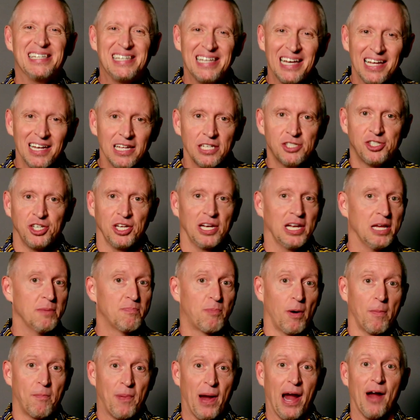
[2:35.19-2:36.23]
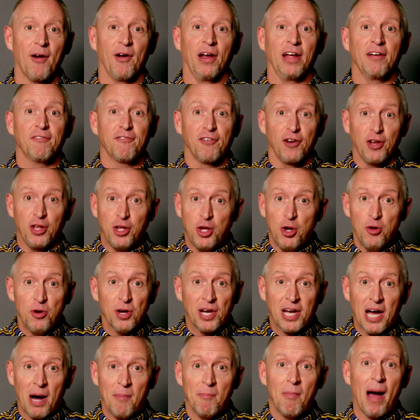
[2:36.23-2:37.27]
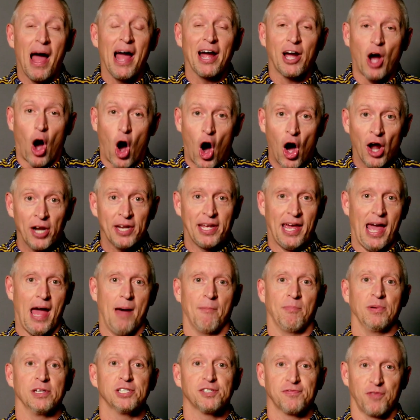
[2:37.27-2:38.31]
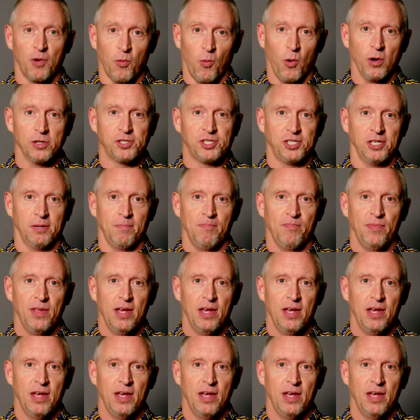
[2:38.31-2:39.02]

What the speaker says: diligently preparing for you to come back on campus for worship.